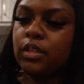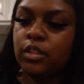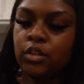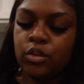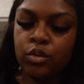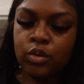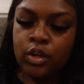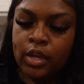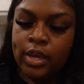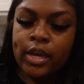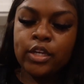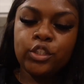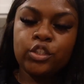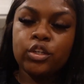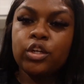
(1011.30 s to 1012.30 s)
the little
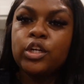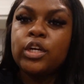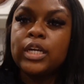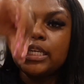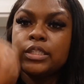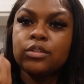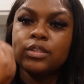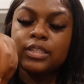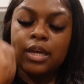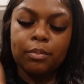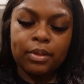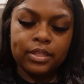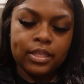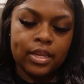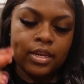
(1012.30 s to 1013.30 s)
sugar cookies on top
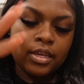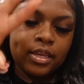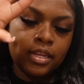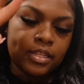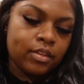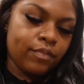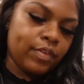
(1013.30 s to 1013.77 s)
like they did in the